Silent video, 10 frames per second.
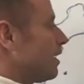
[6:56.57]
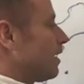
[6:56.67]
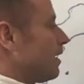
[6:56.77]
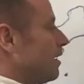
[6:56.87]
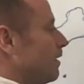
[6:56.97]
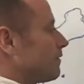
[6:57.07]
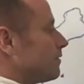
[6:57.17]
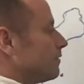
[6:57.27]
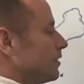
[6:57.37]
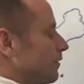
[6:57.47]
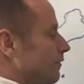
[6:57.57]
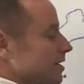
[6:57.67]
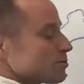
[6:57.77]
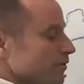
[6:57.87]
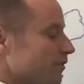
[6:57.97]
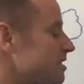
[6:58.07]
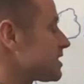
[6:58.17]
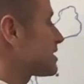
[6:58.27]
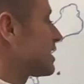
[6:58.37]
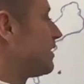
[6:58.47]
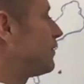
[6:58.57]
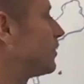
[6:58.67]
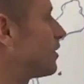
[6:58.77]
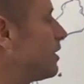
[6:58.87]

uh, your freshman physics, if you're